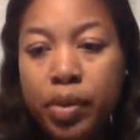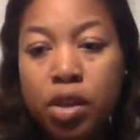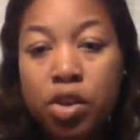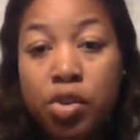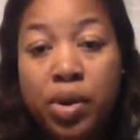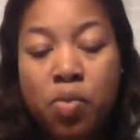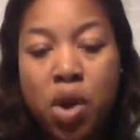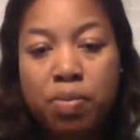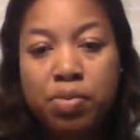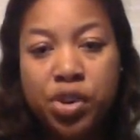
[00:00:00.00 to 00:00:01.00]
uterine
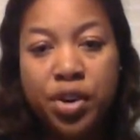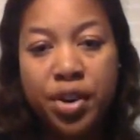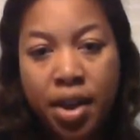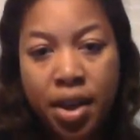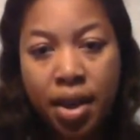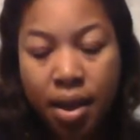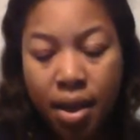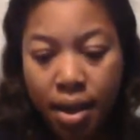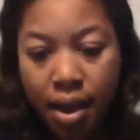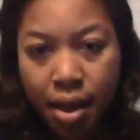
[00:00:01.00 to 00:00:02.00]
rupture.
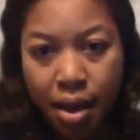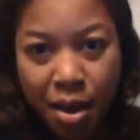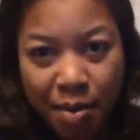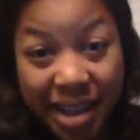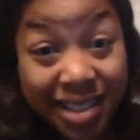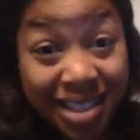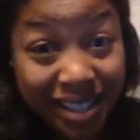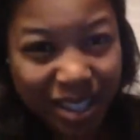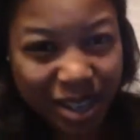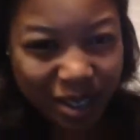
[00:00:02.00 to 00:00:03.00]
And this
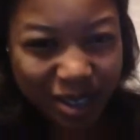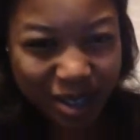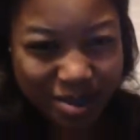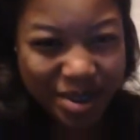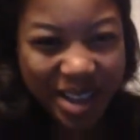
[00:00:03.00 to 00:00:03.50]
is also